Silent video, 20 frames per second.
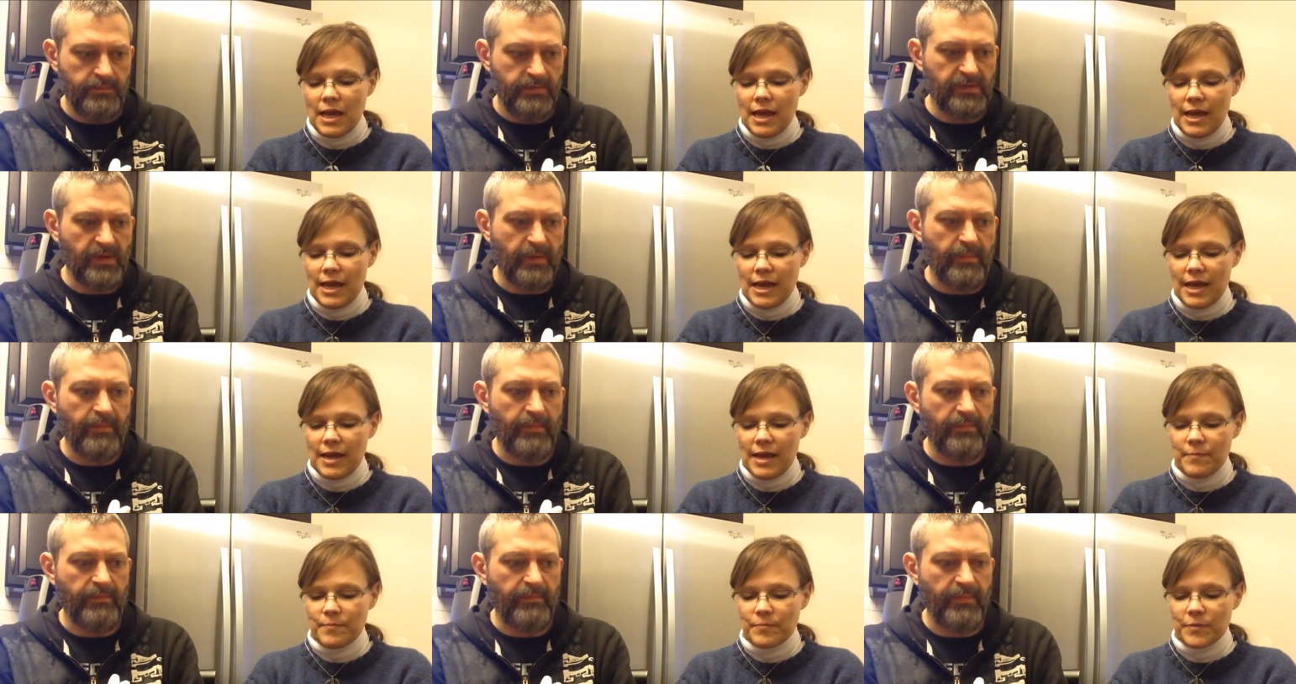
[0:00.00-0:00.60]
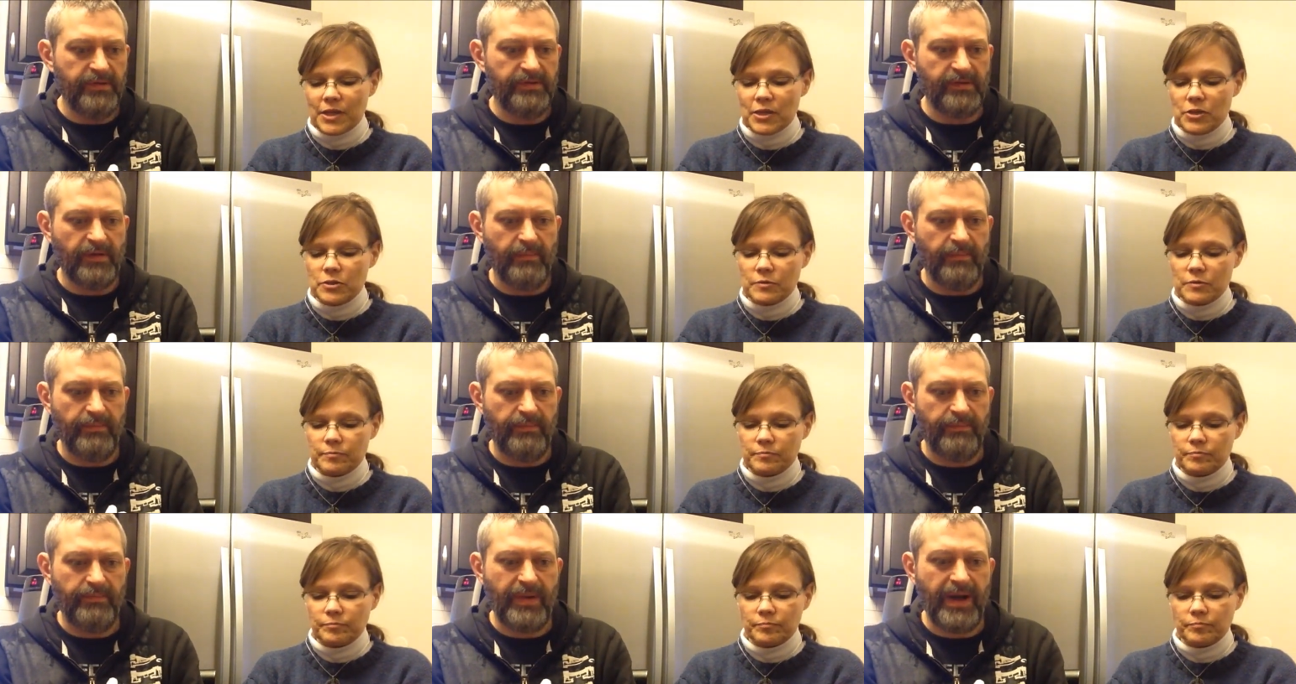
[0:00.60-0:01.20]
Speaker 1: And it's
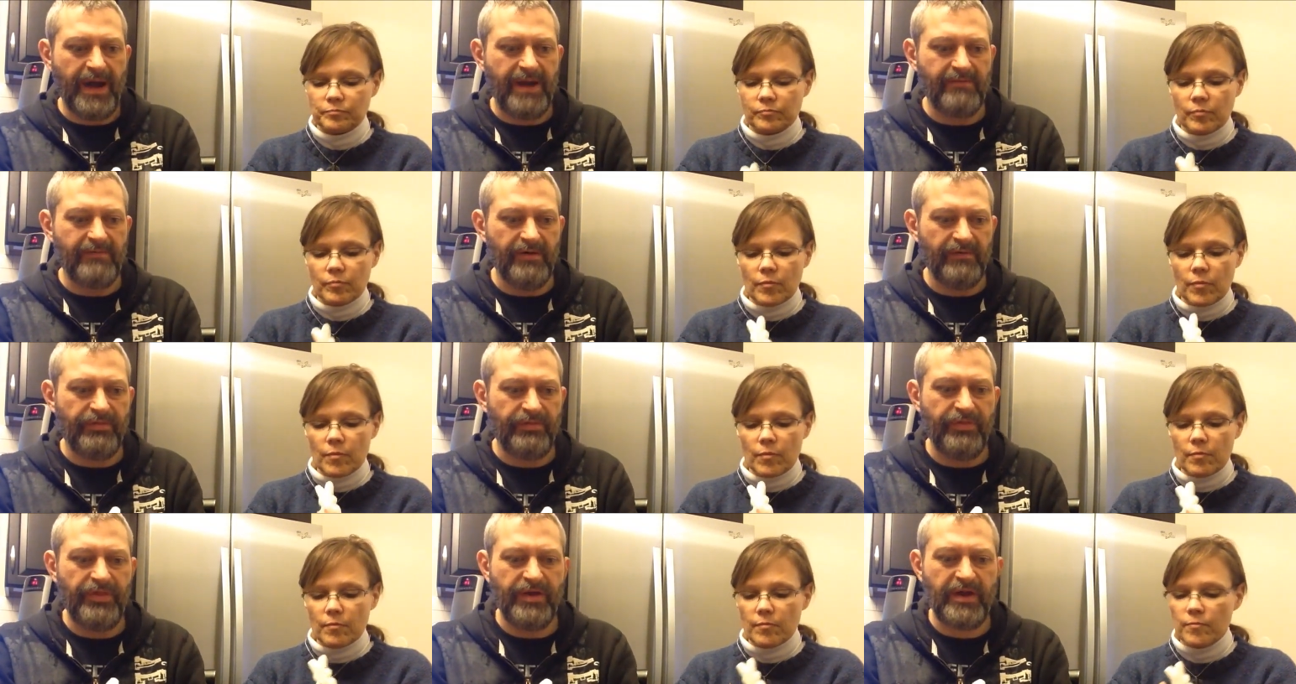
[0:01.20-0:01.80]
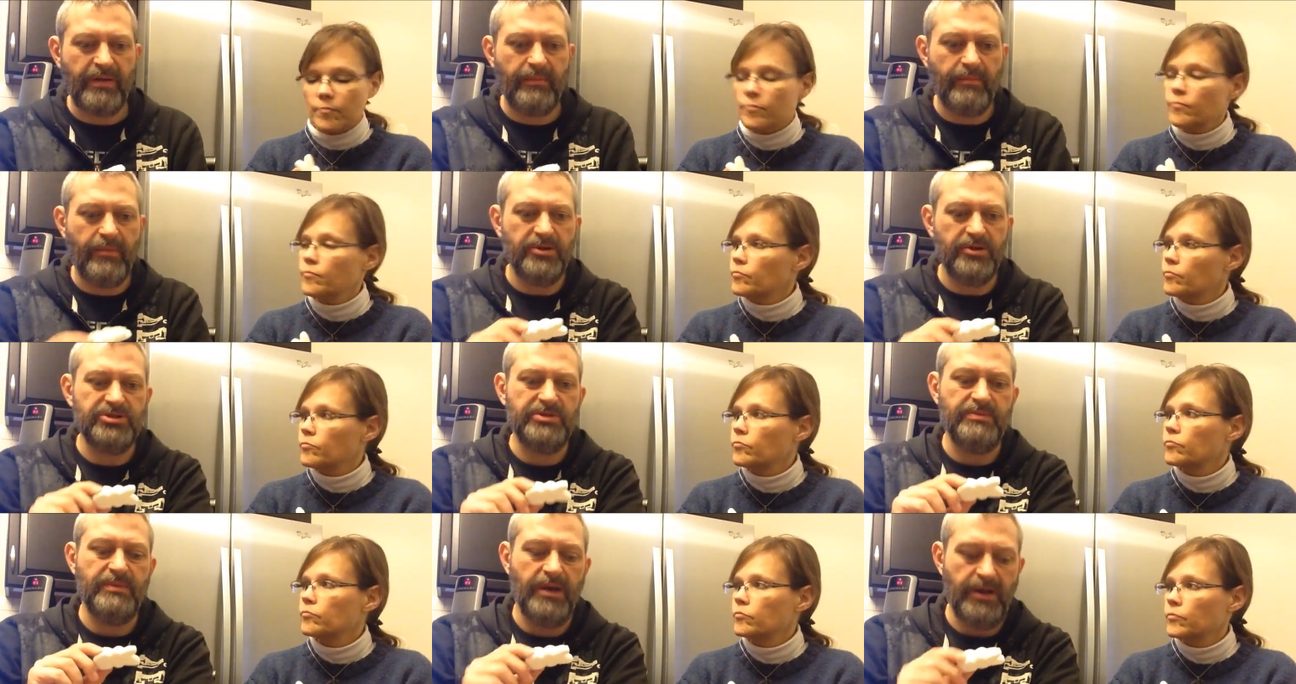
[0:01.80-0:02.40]
a kind of a thick
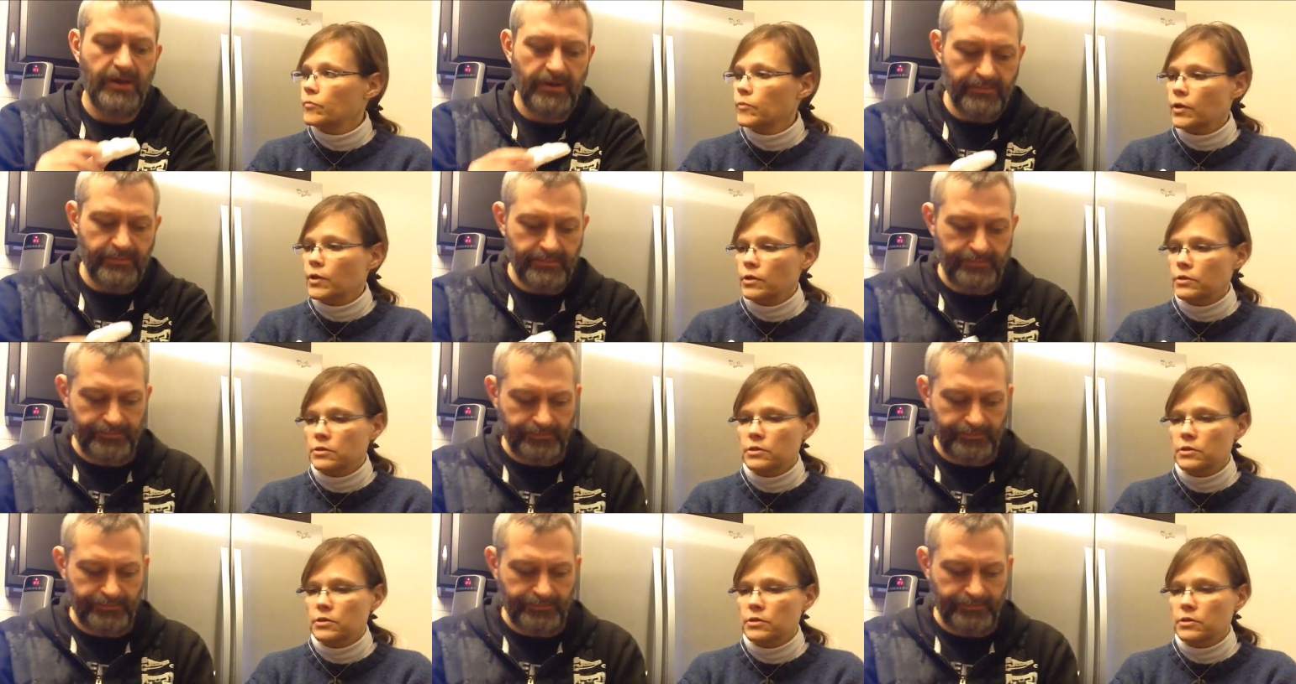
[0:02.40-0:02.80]
marshmallow.